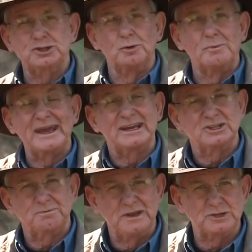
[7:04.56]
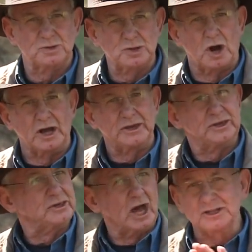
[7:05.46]
to make his peace with God.
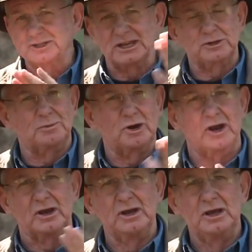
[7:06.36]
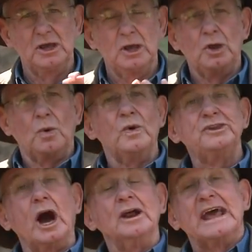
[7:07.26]
Don't say tomorrow. We
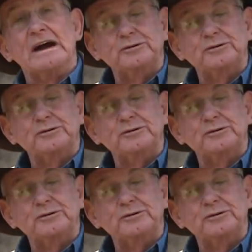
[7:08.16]
don't have